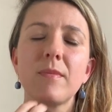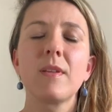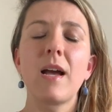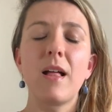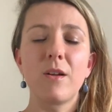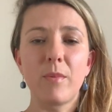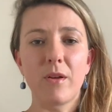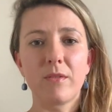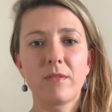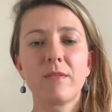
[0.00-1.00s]

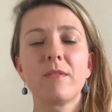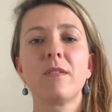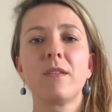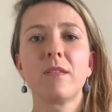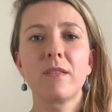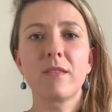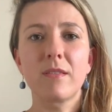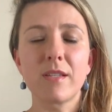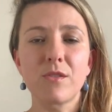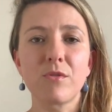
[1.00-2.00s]
Collarbone.
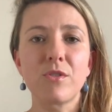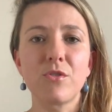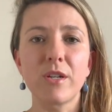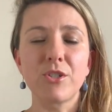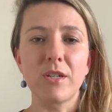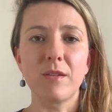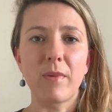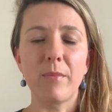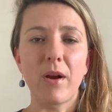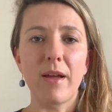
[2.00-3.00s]
This restriction in my
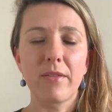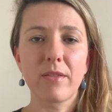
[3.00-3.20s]
breath.